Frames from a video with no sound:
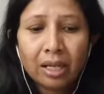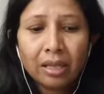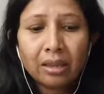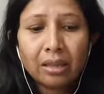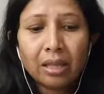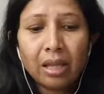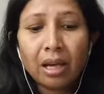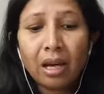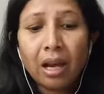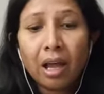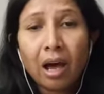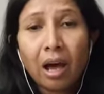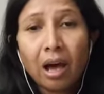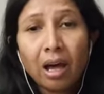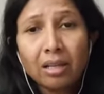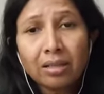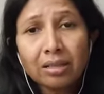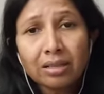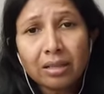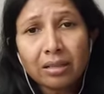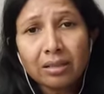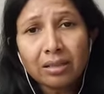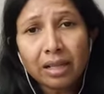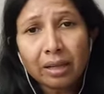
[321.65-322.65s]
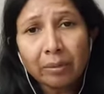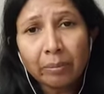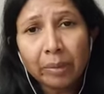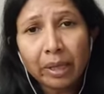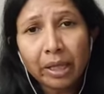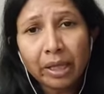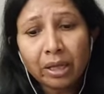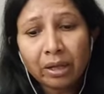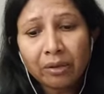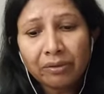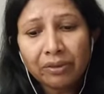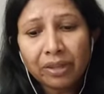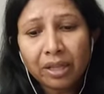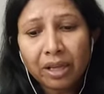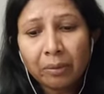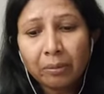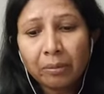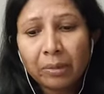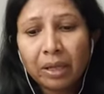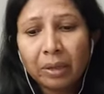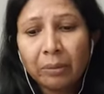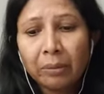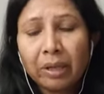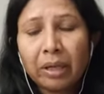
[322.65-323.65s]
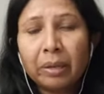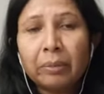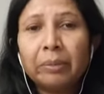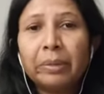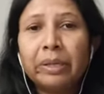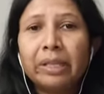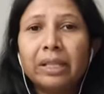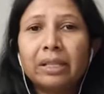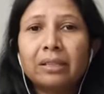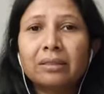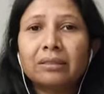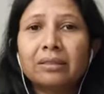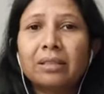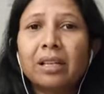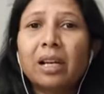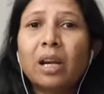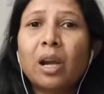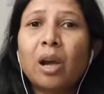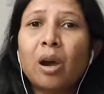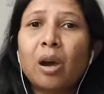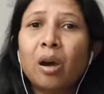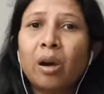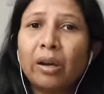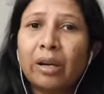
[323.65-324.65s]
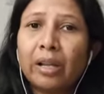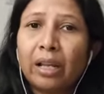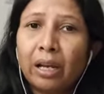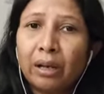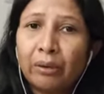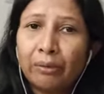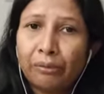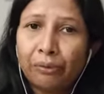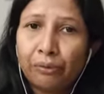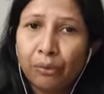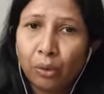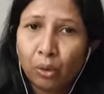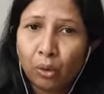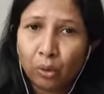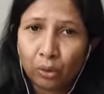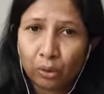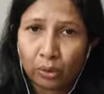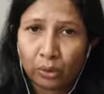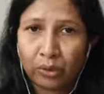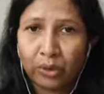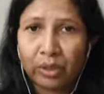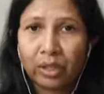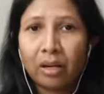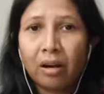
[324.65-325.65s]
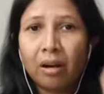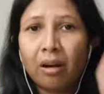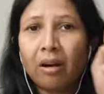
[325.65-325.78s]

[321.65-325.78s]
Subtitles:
The last segment of the abdomen bears the caudal fork.